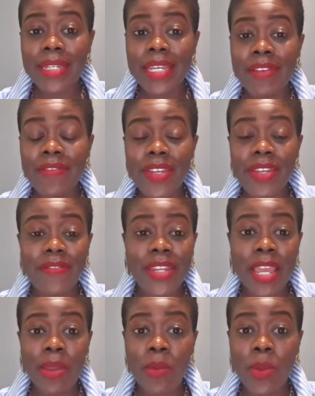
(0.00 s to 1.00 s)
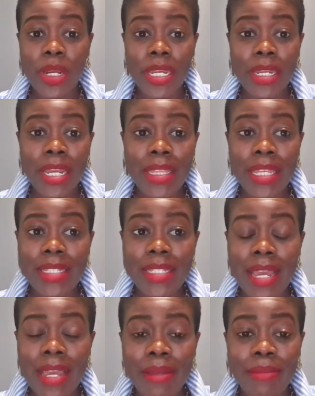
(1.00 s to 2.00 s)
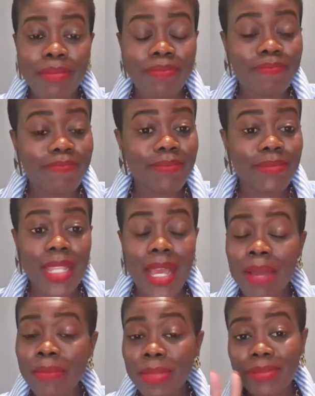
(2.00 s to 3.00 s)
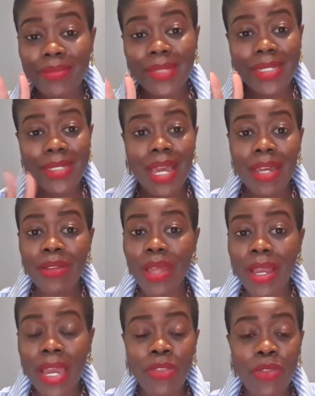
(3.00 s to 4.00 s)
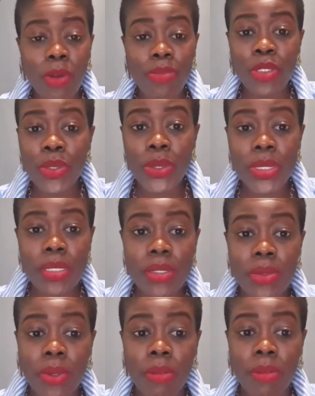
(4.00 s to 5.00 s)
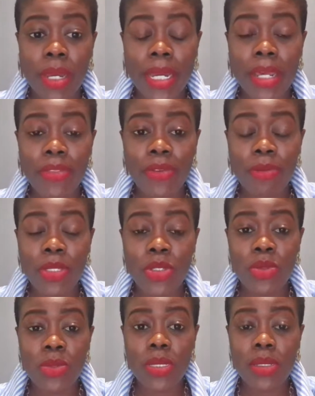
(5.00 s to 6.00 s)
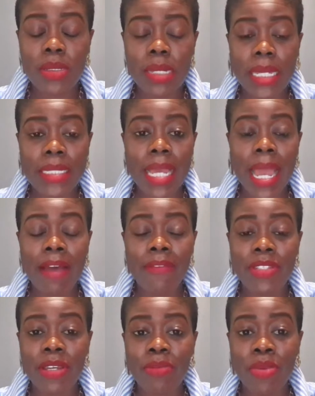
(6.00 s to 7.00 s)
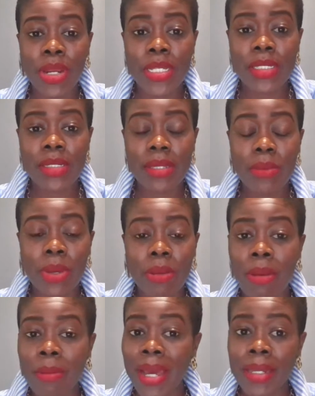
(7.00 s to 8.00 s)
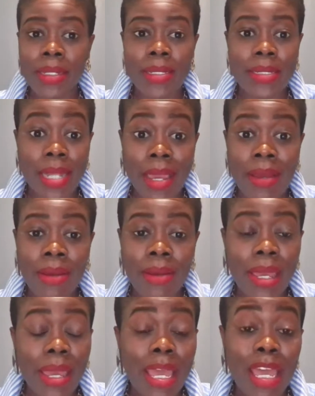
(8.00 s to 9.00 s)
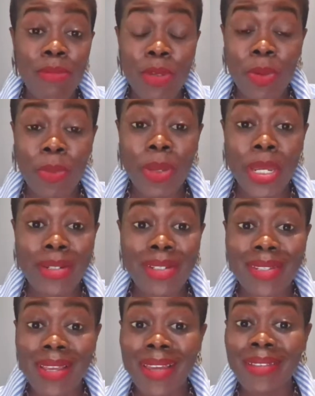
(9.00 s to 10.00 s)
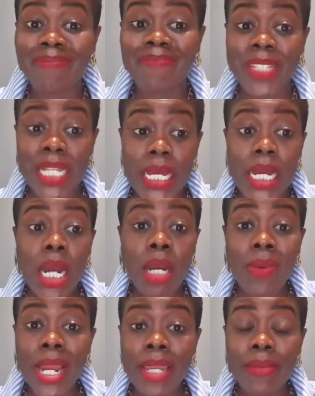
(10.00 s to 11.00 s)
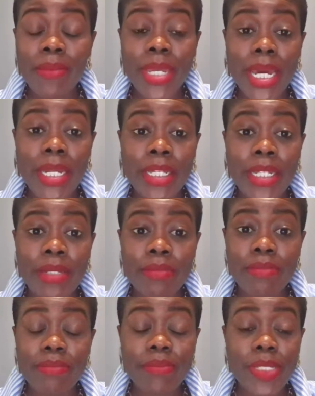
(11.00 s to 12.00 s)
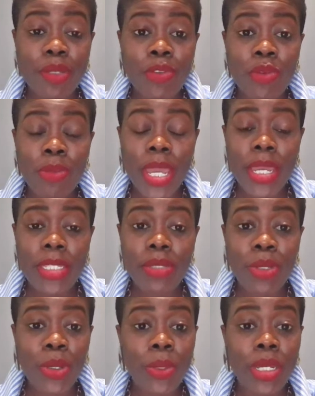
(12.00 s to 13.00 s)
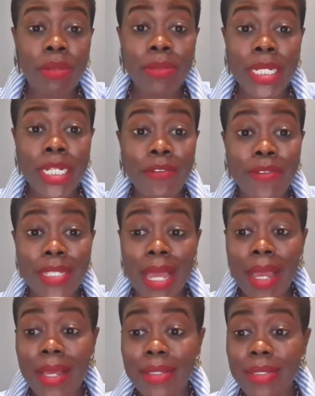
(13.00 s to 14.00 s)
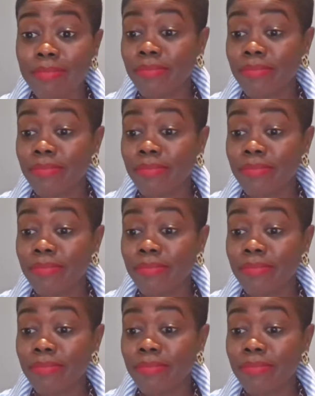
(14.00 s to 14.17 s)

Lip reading: if it ain't working at that time, I gotta throw up the deuces to them. I gotta throw up the deuces because I have to embrace where my body is now and be prepared to say, all right, we gotta get some new pants and we're gonna get them in a different size.